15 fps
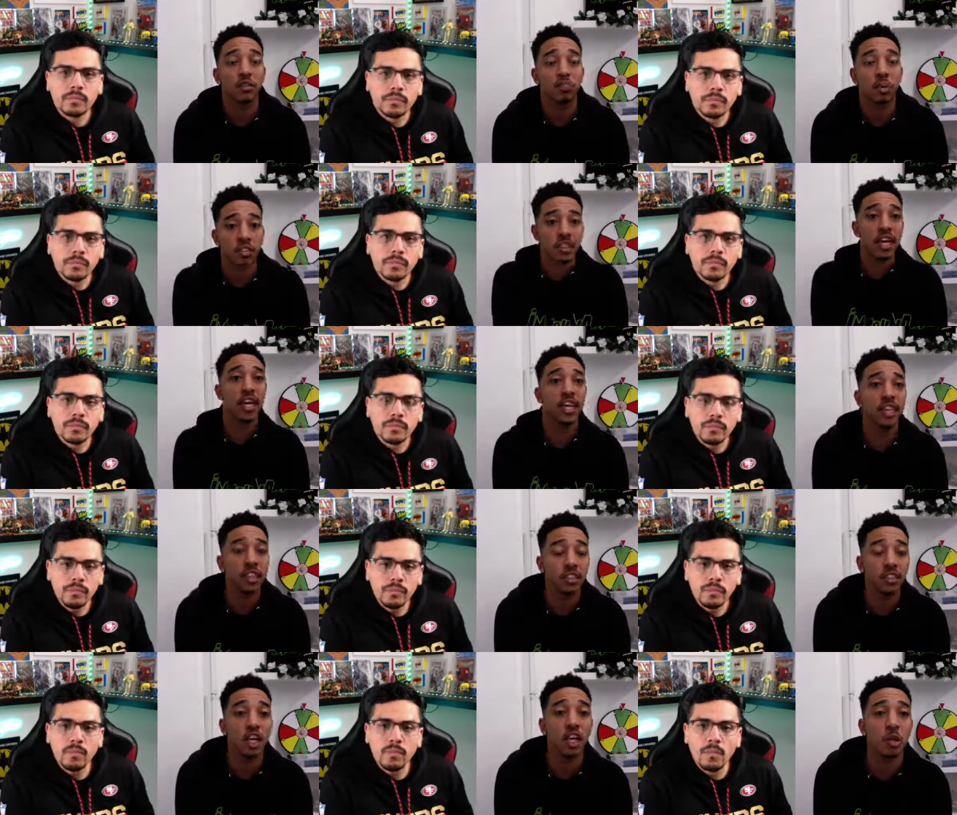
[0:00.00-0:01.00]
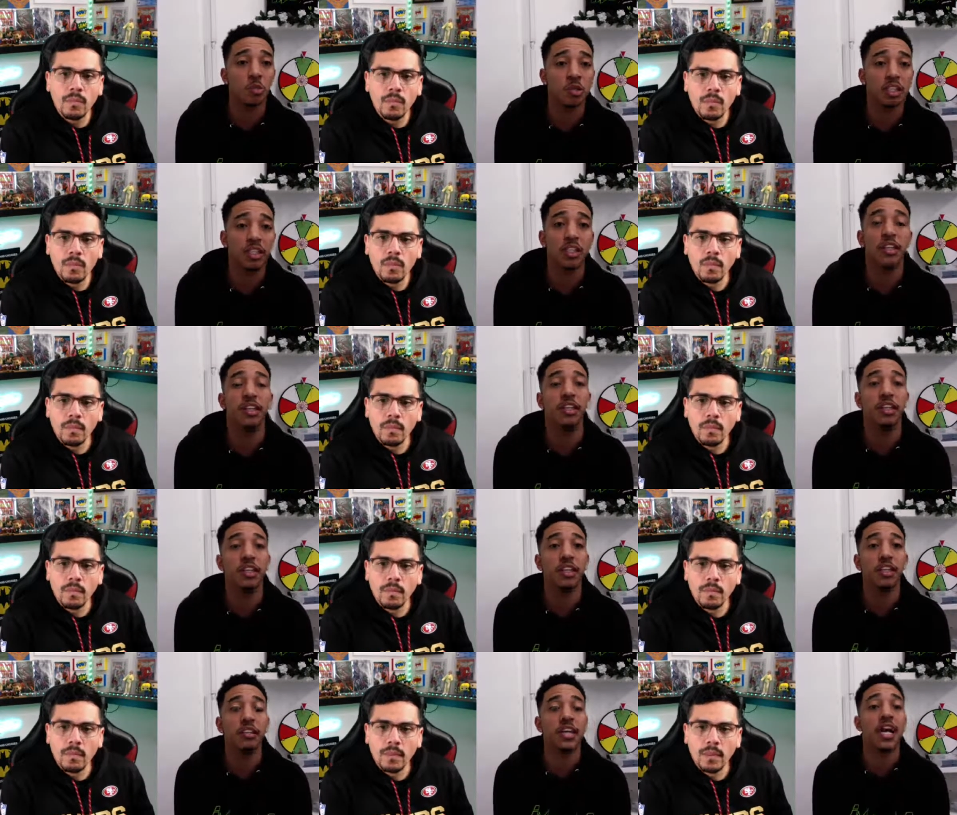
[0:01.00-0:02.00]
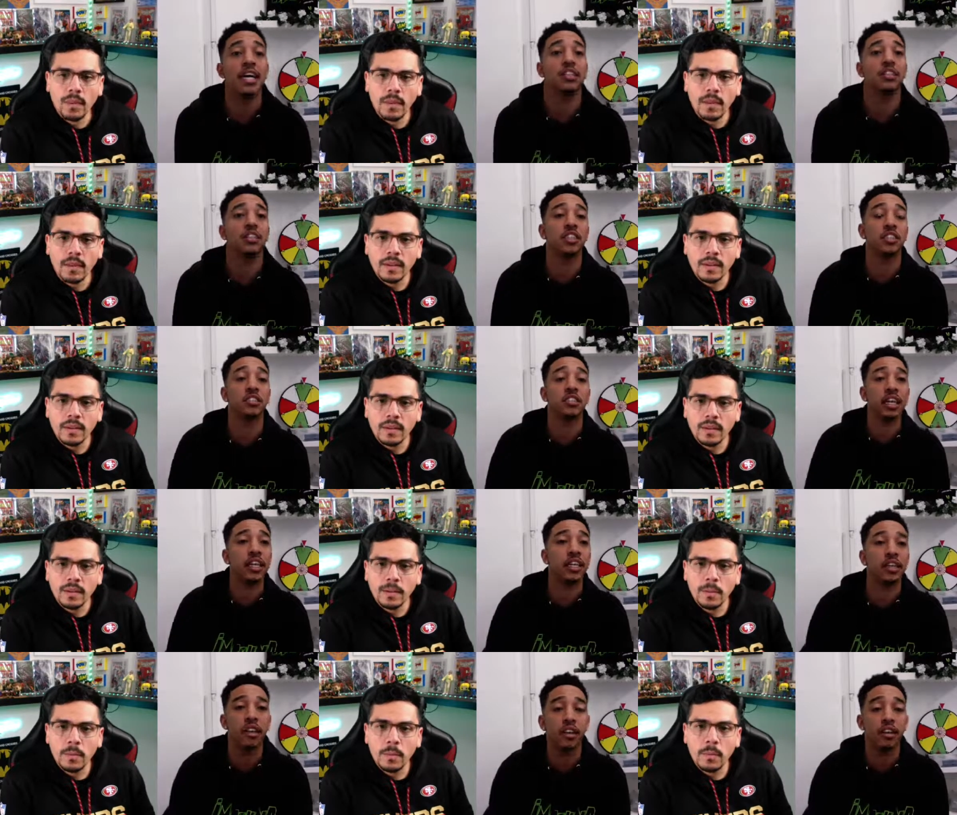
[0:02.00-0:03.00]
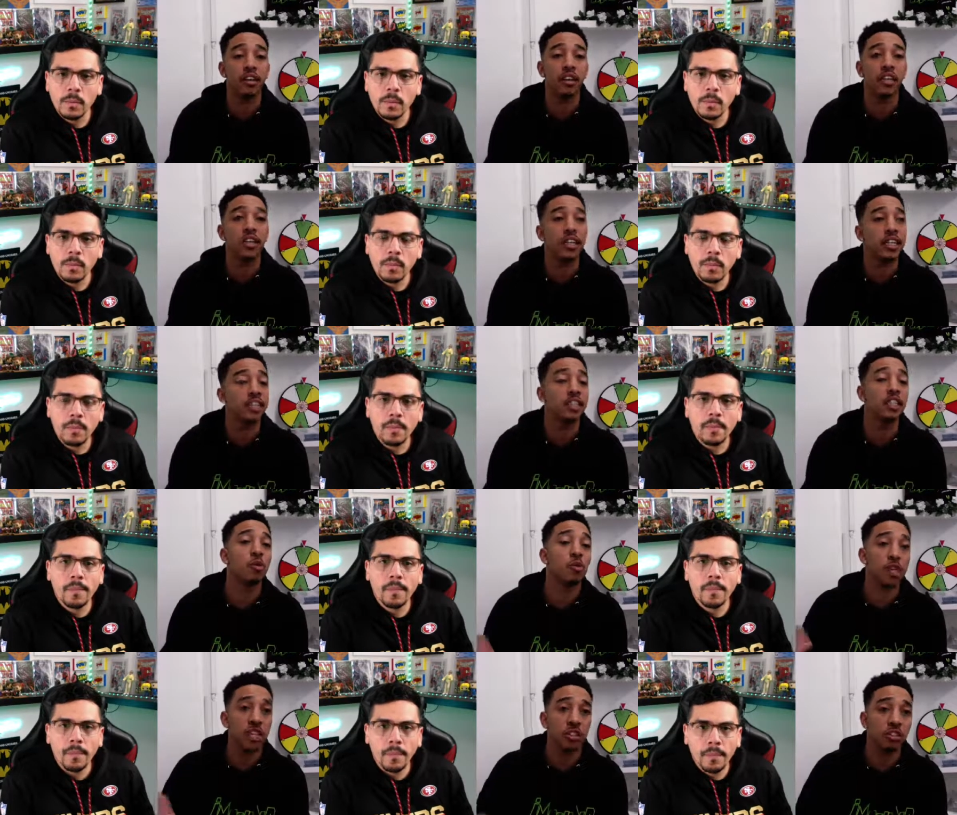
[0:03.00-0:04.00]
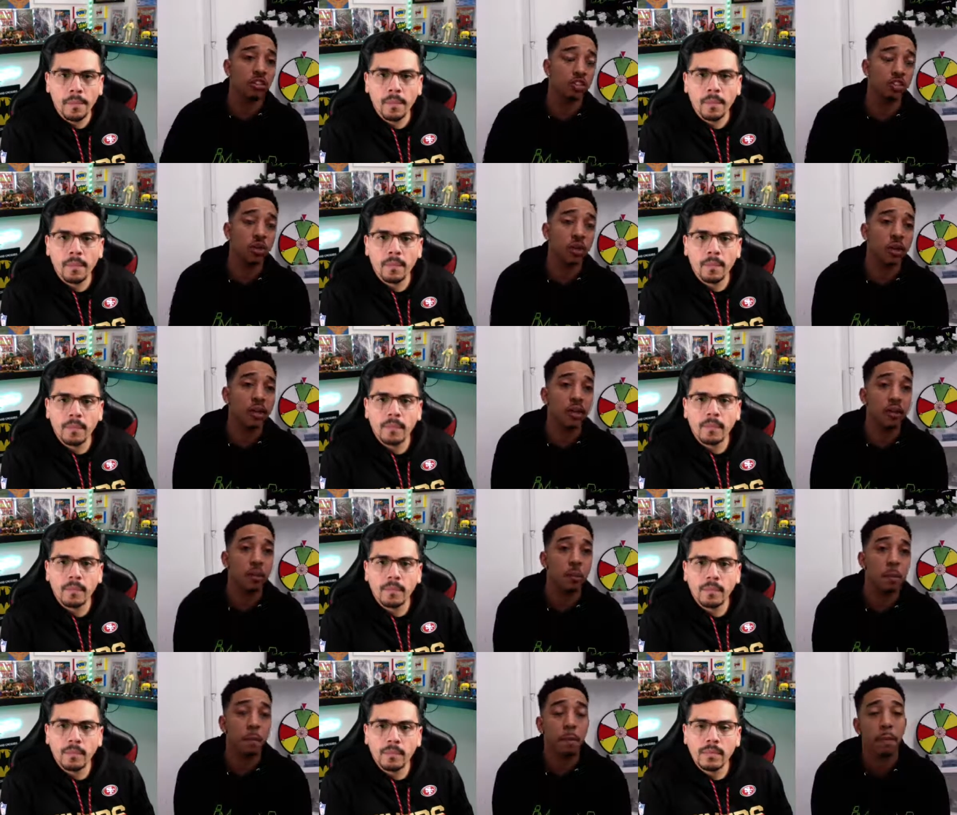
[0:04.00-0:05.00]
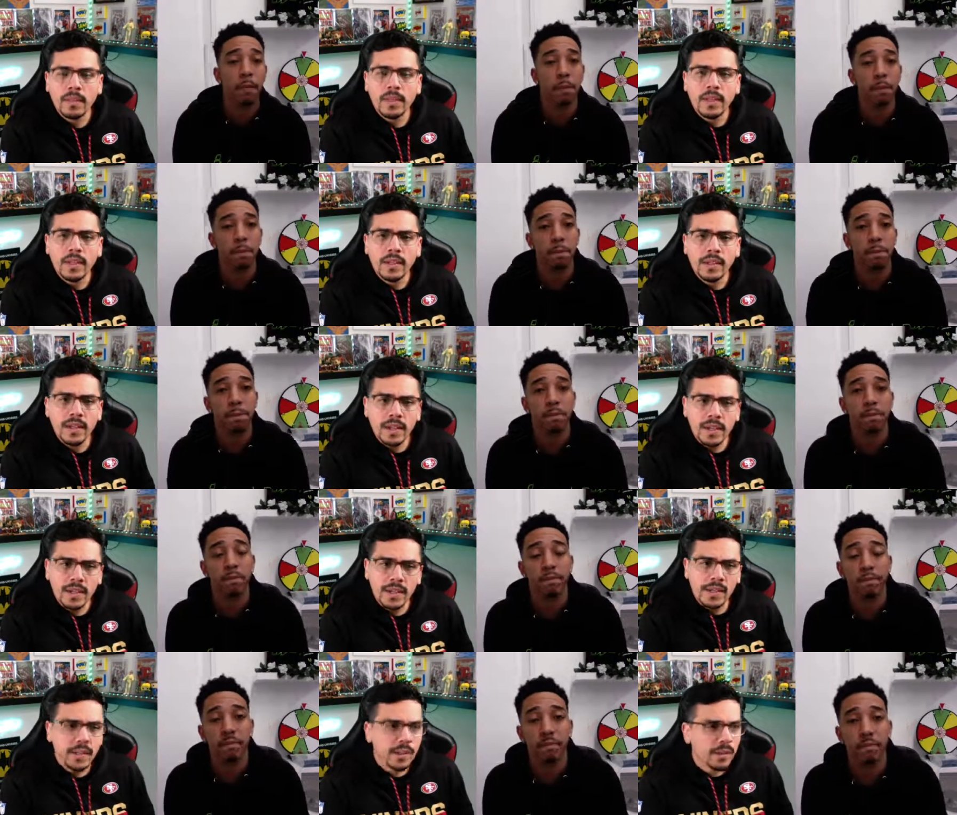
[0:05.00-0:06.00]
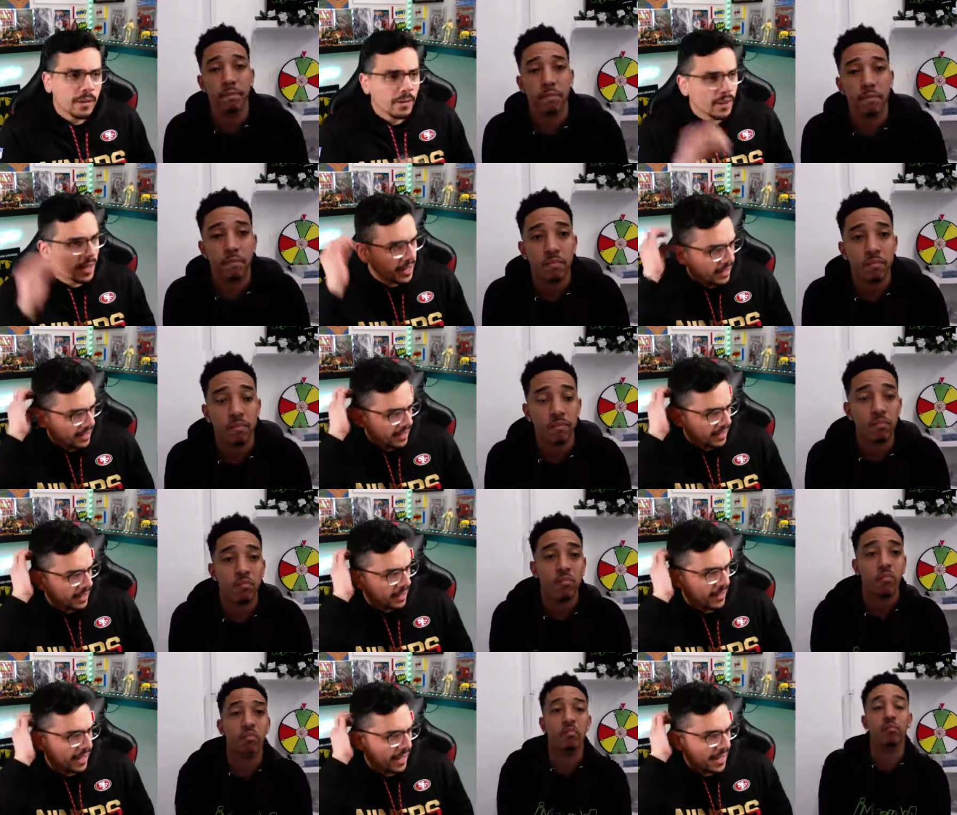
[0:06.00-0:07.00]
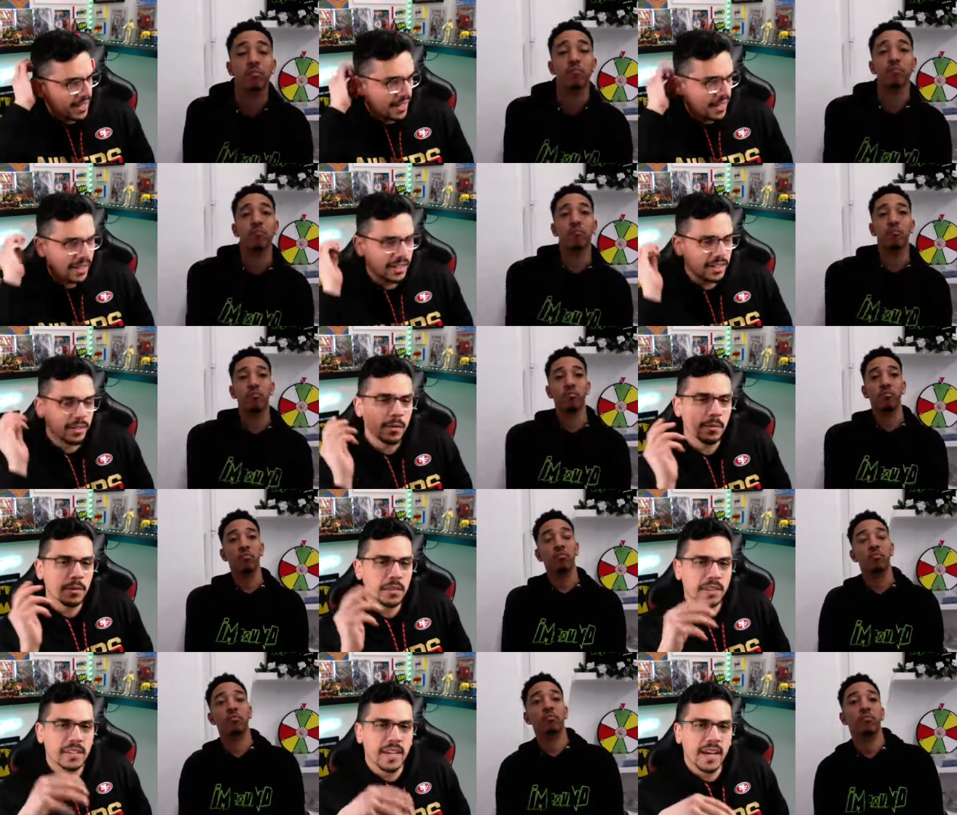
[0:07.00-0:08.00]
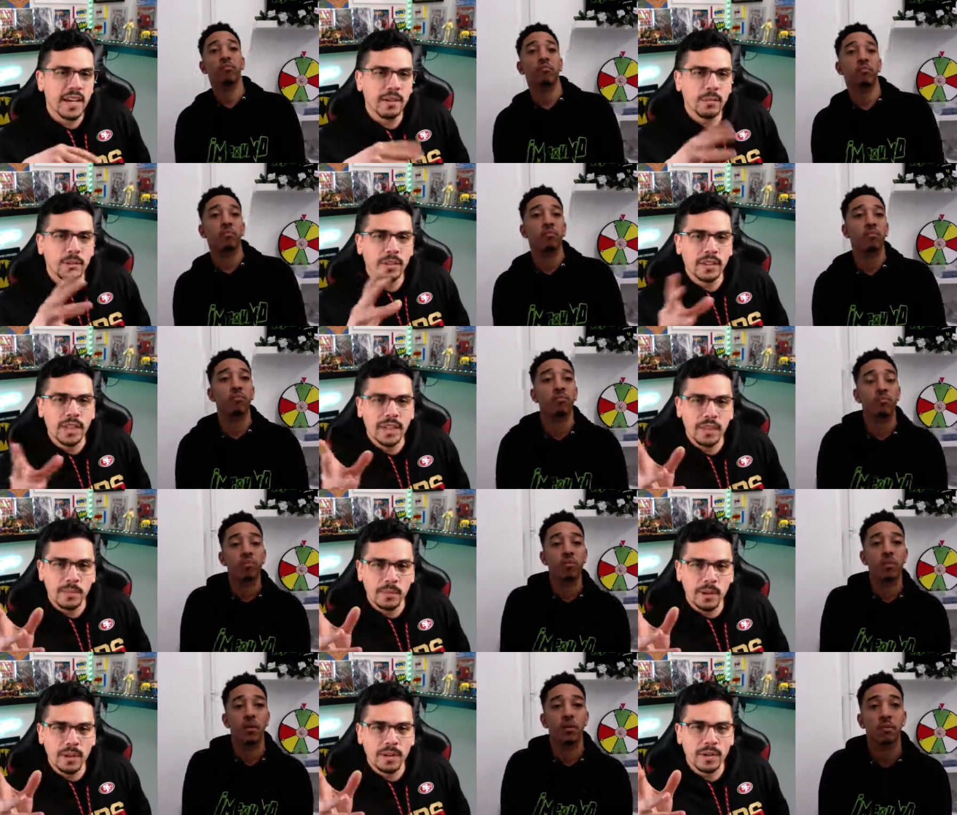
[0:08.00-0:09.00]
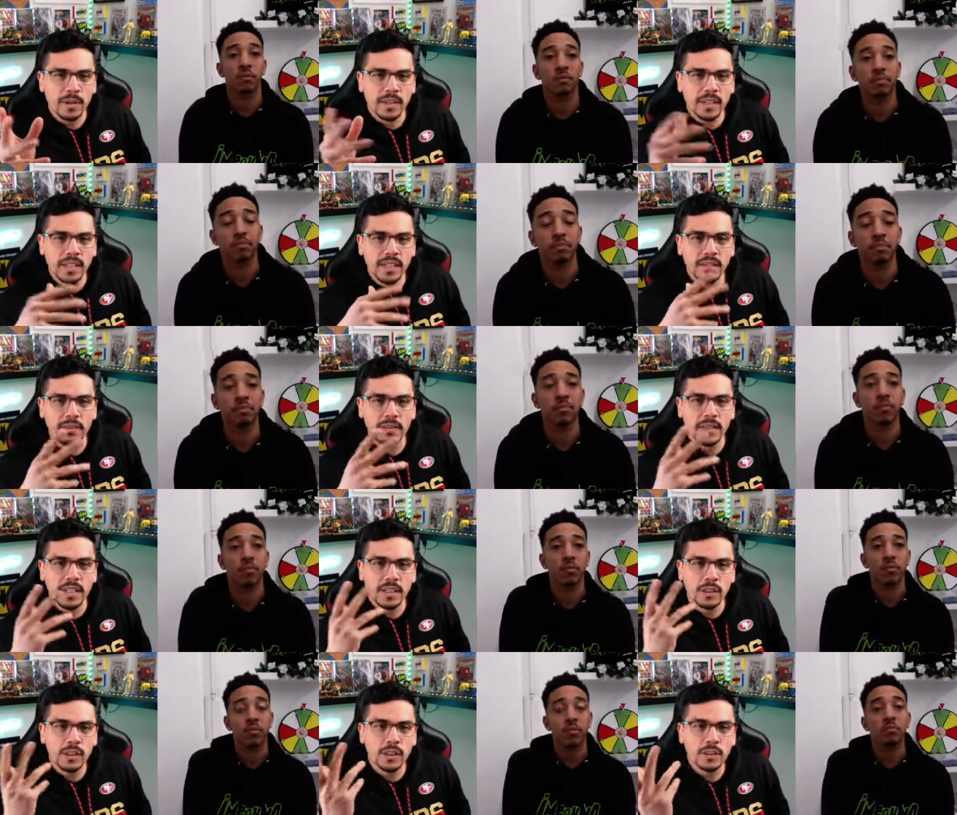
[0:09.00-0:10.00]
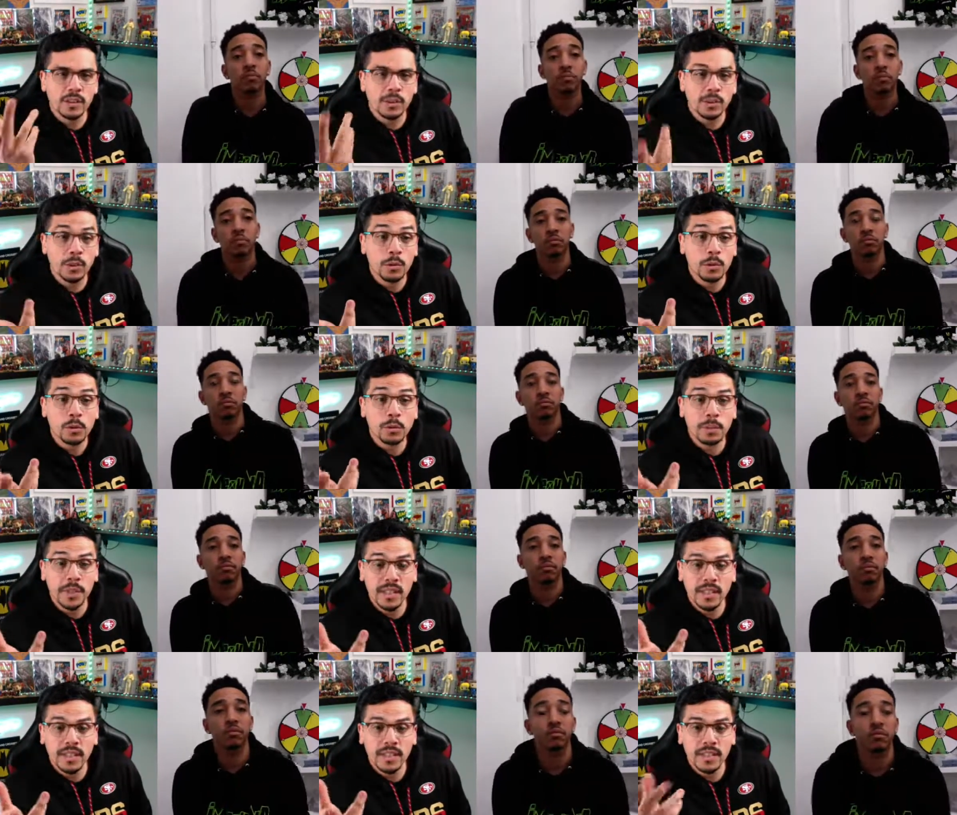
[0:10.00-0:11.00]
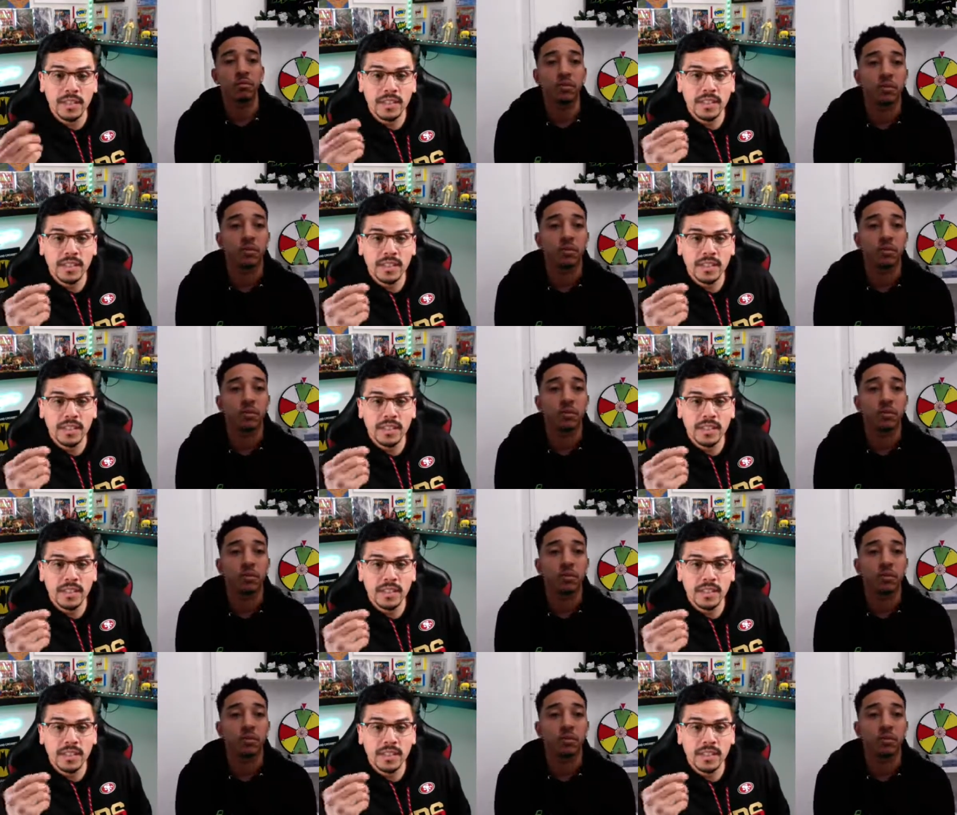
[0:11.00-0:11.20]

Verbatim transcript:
Speaker 1: protagonist 100%. You know, not just secondary in someone else's story.
Speaker 2: Yeah, you know, I I I noticed that with Lady Monarch and even that she's a social media